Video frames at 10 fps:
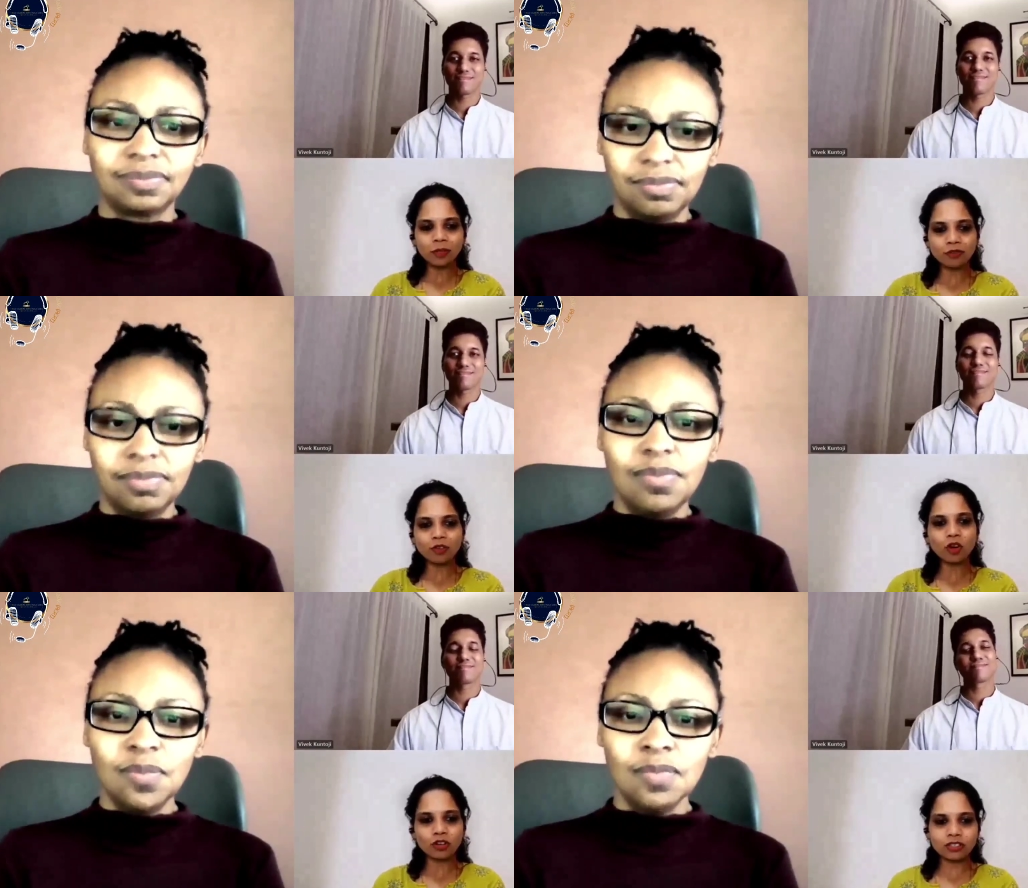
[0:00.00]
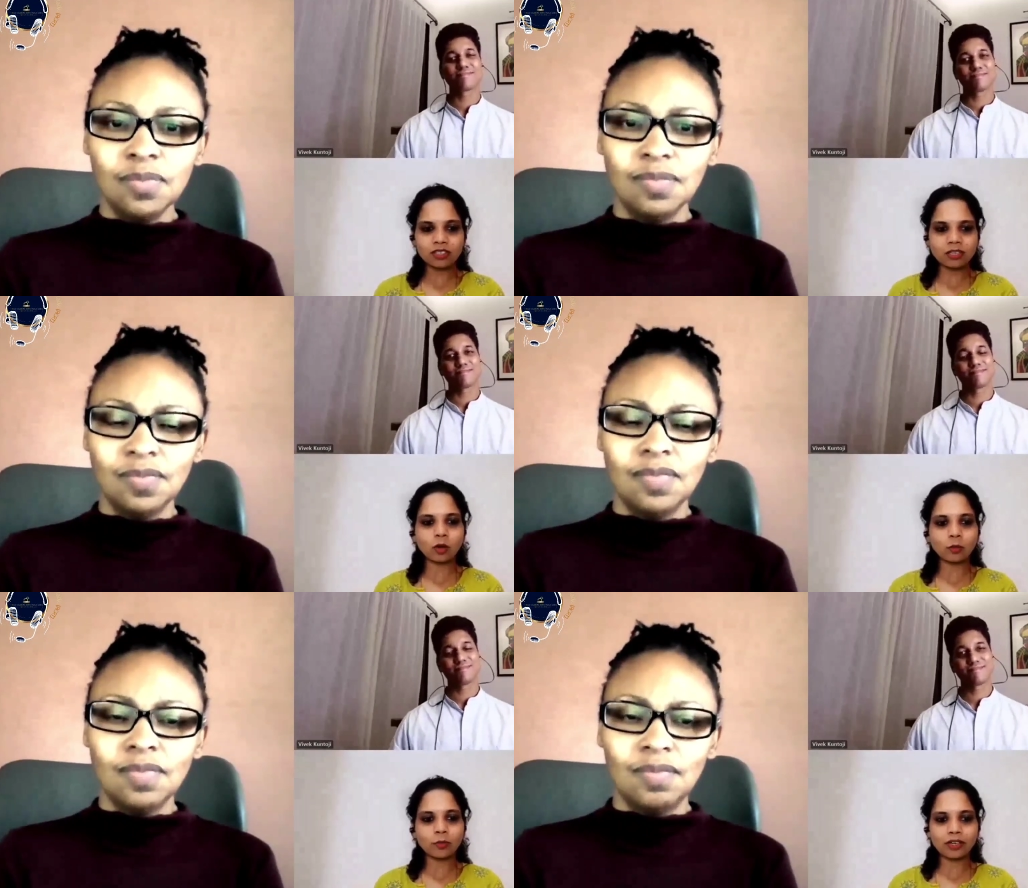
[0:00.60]
Speaker 1: if you want to just
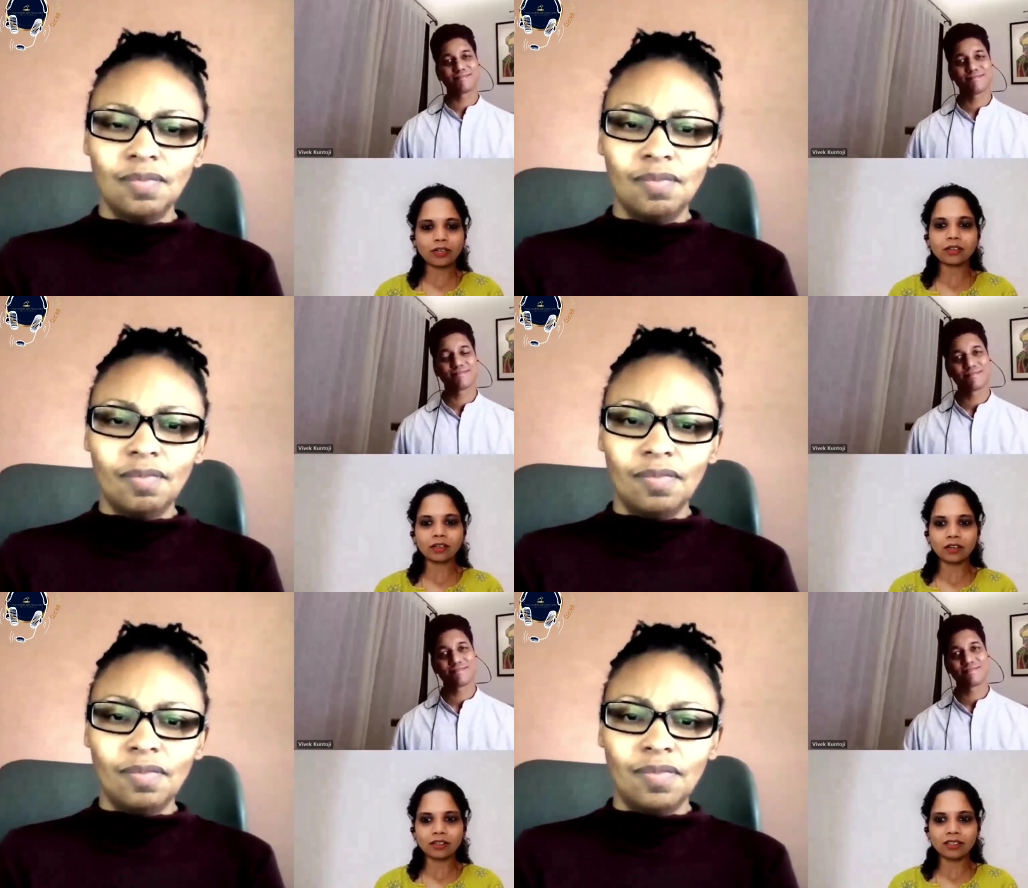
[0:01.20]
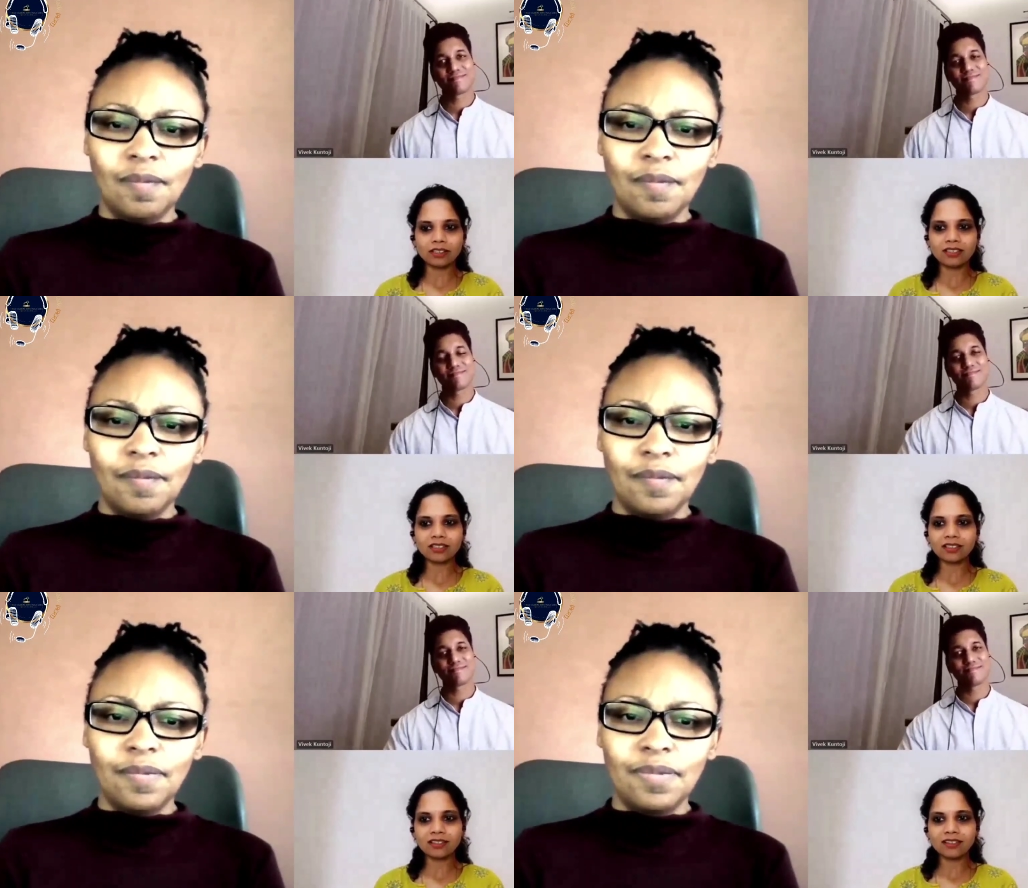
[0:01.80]
elaborate on this.
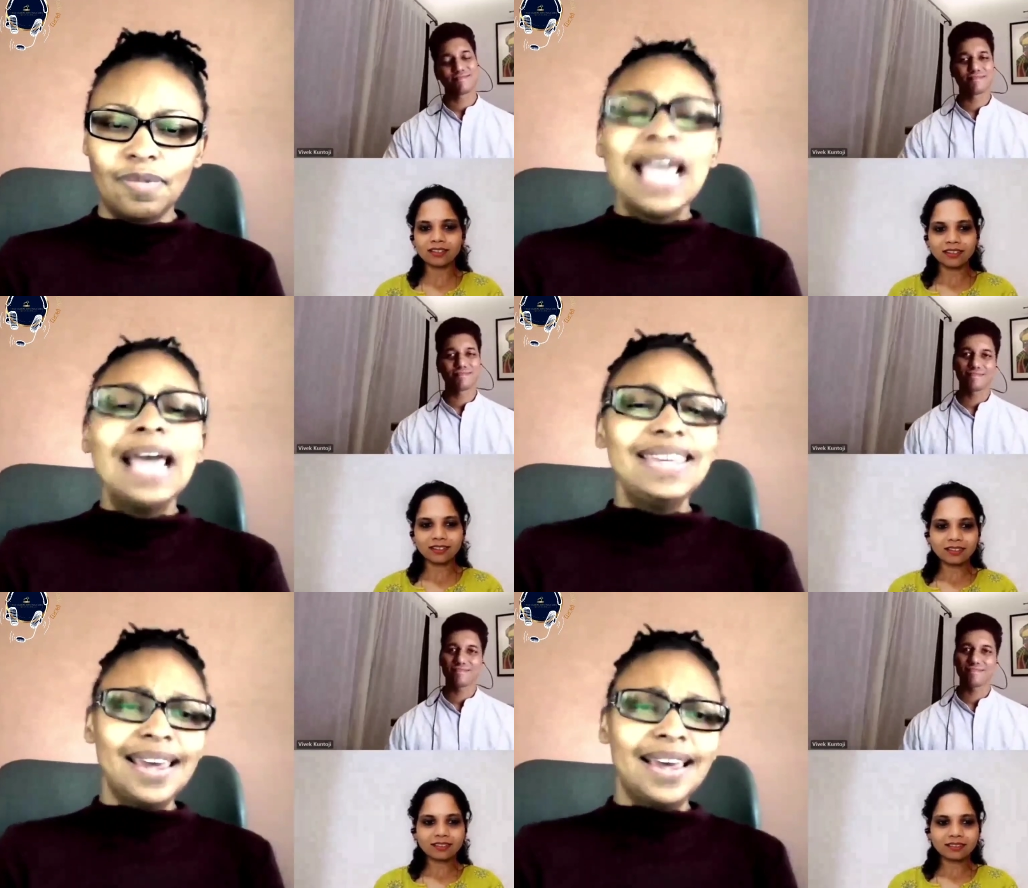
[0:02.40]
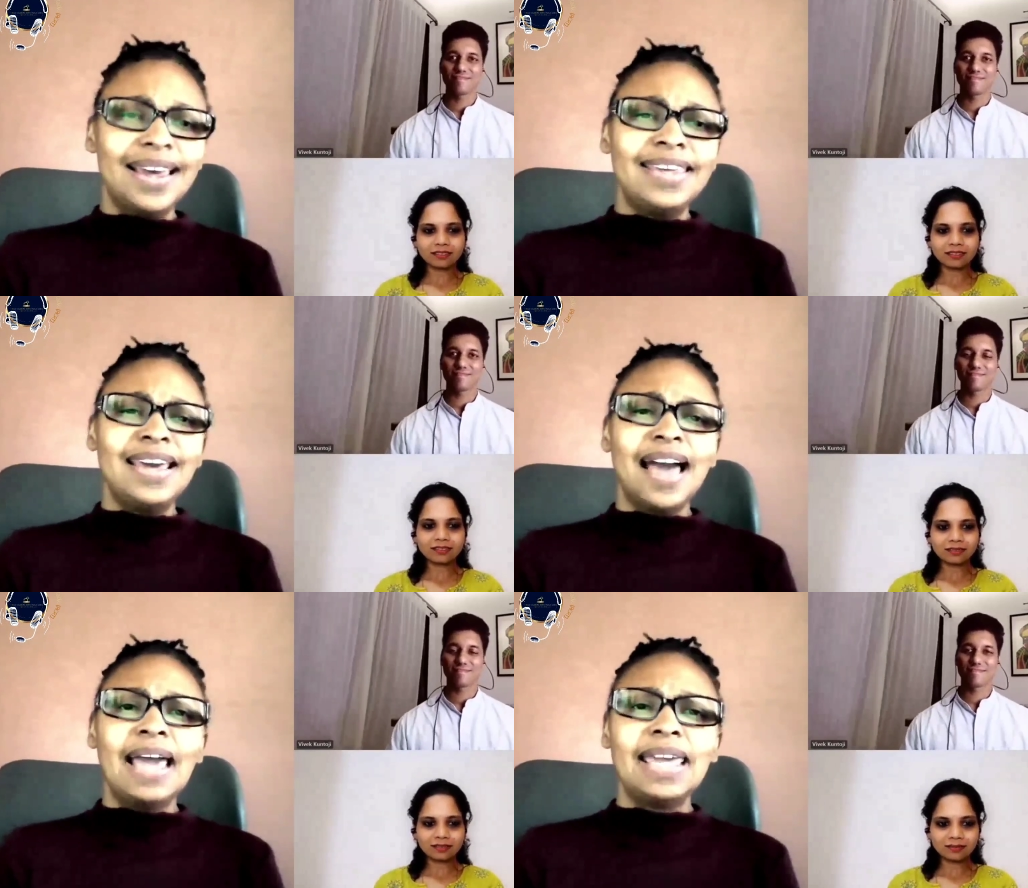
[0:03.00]

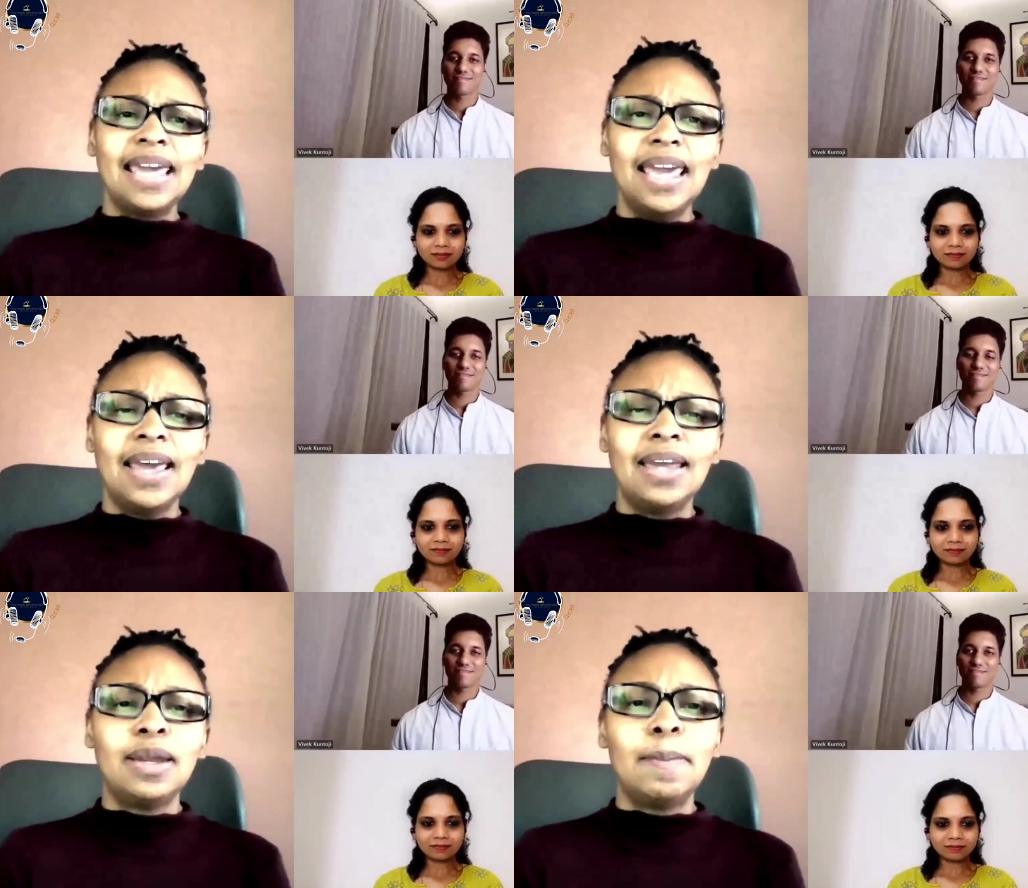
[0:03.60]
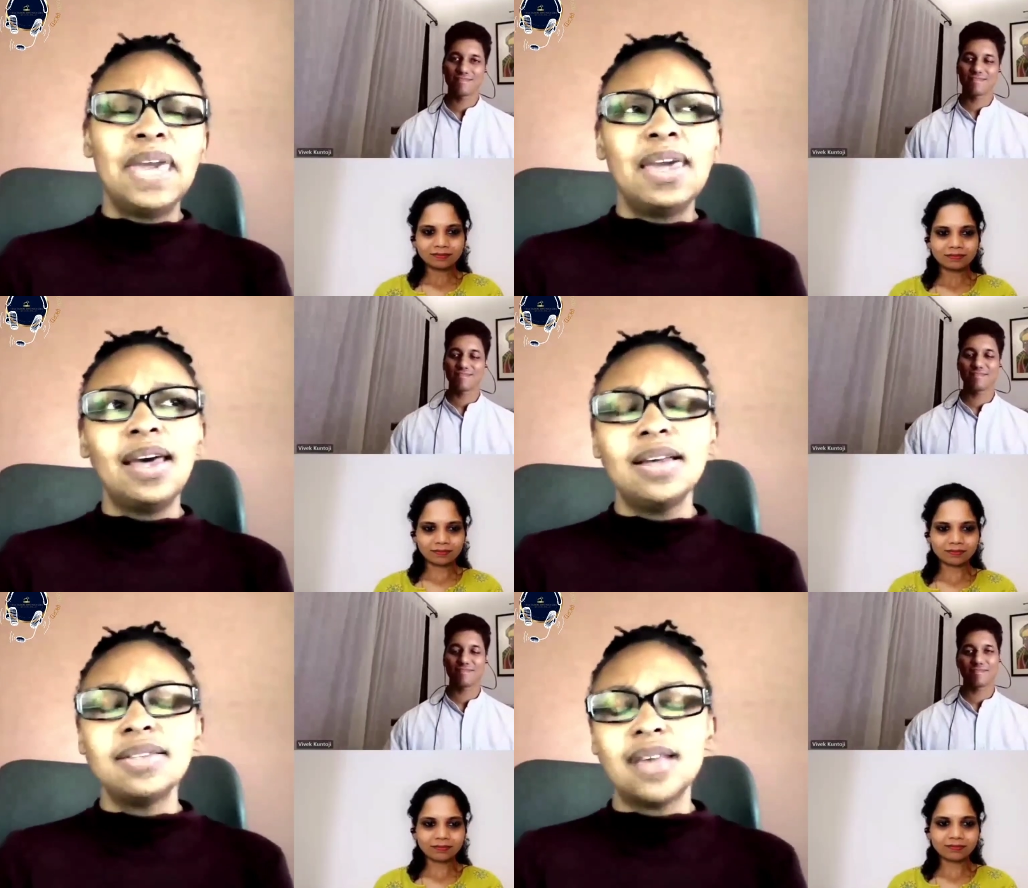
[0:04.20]
Speaker 2: Yeah, I can,
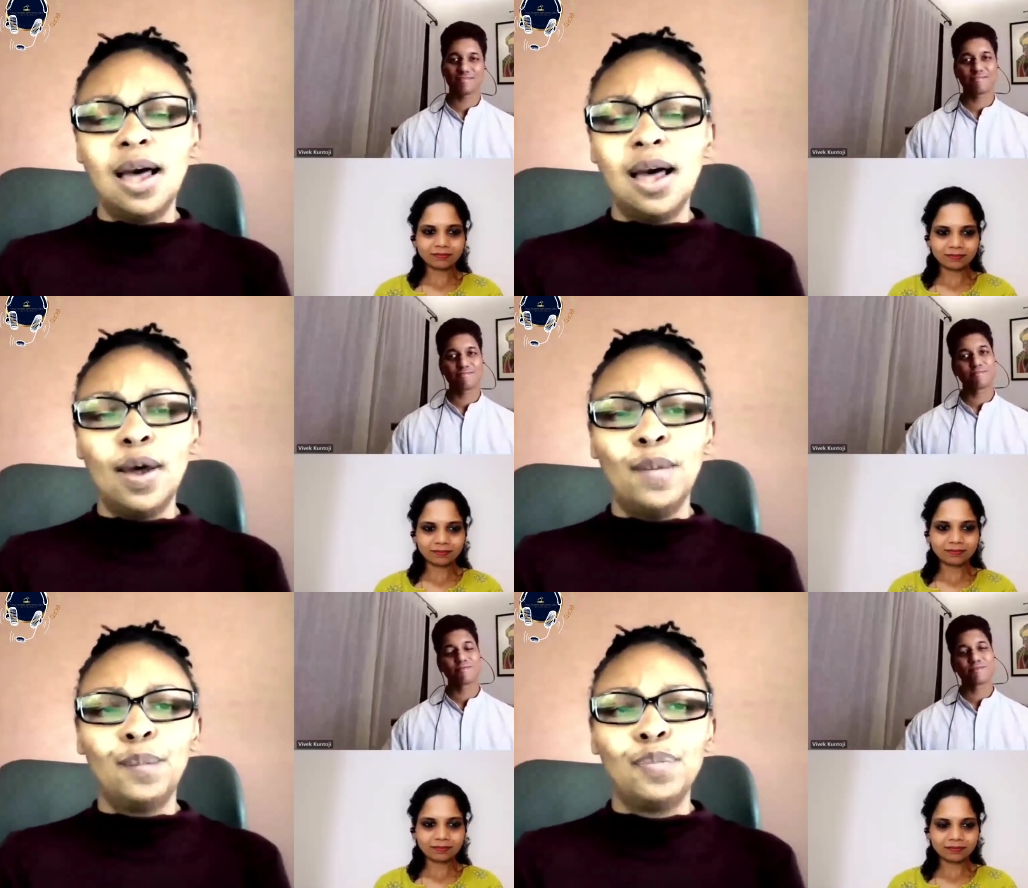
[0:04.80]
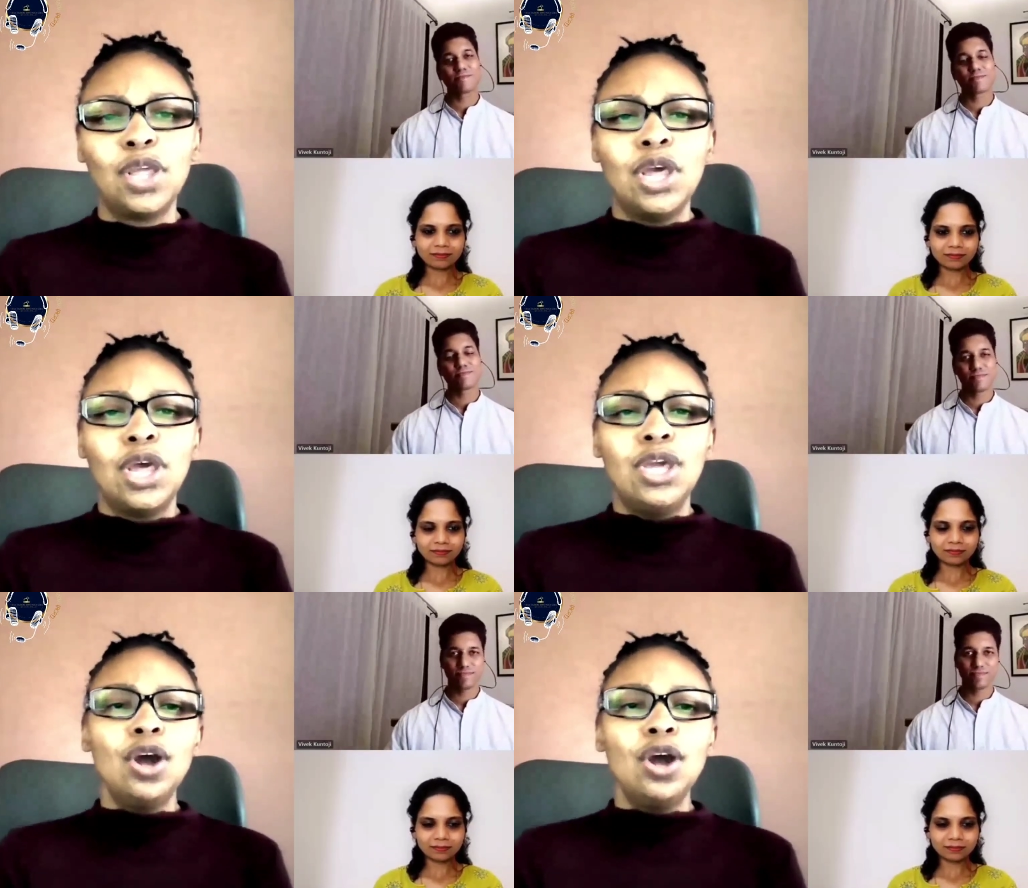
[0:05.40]
because, you